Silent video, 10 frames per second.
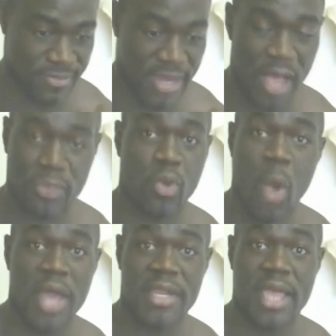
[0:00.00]
now
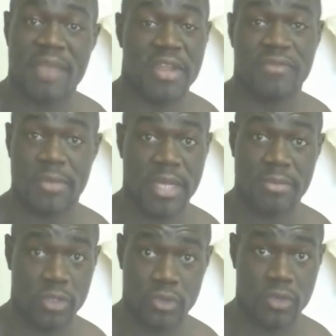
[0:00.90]
squatting. I've never been
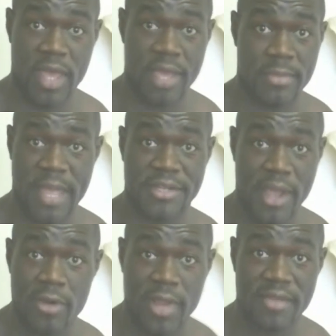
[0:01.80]
able to do that in my
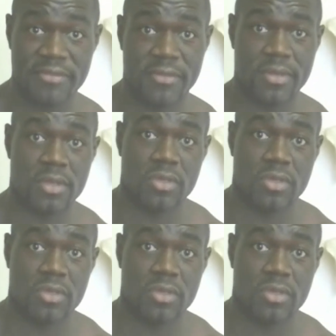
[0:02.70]
entire life.